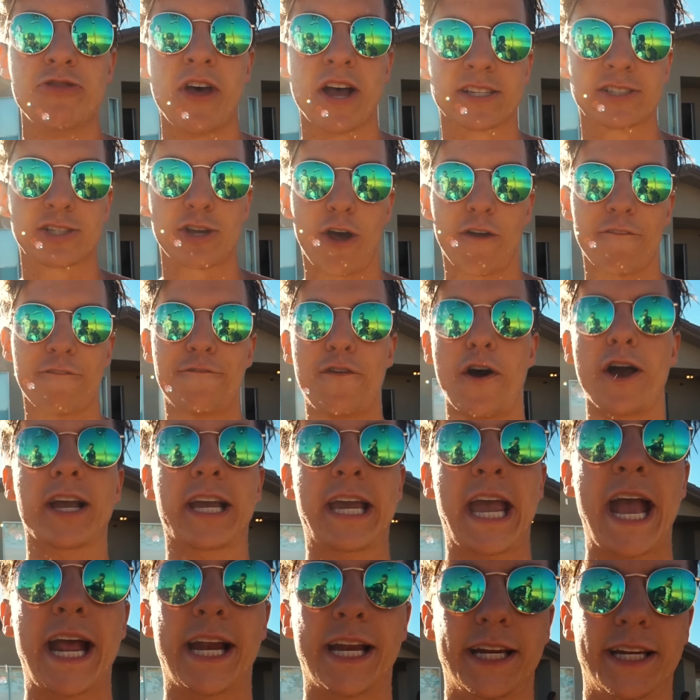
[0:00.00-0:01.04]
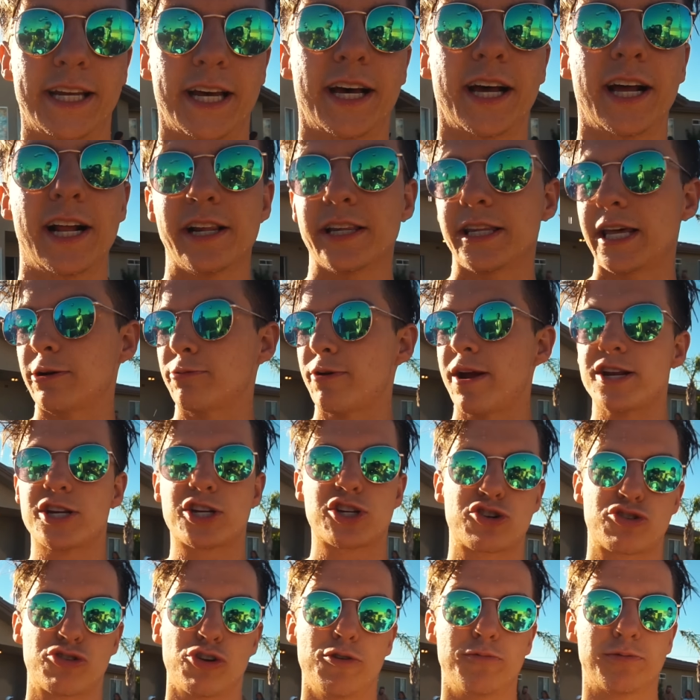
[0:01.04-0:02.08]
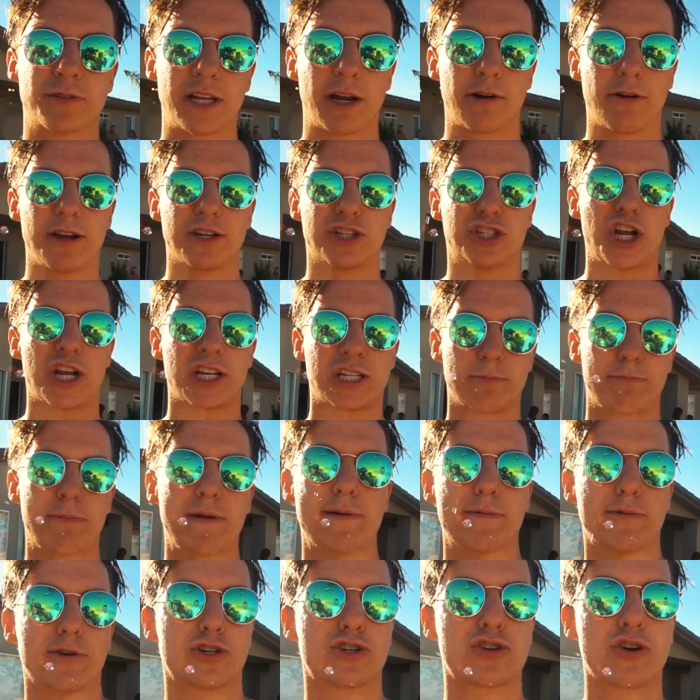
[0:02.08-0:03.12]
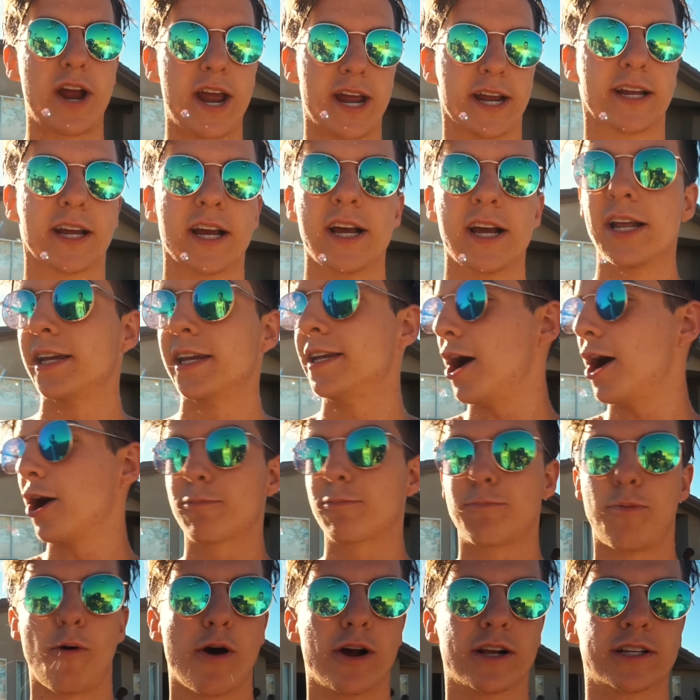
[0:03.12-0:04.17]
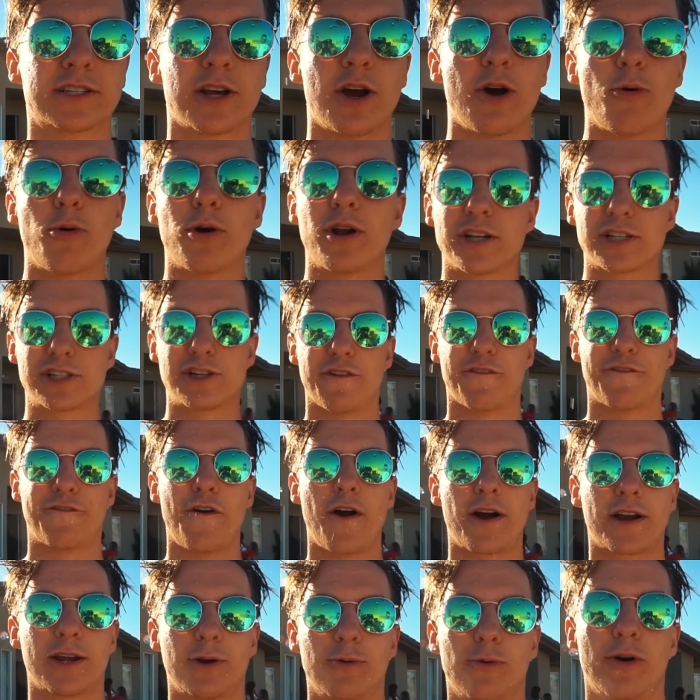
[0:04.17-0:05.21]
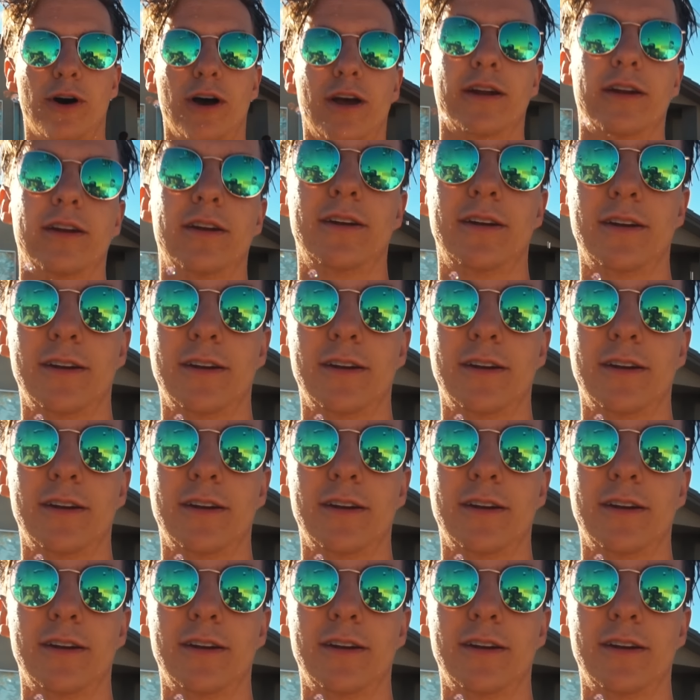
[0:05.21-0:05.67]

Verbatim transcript: That's called fuck Canada. They raised troops. They raised Justin Bieber, Drake, Nelk Boys. What else do you fucking want?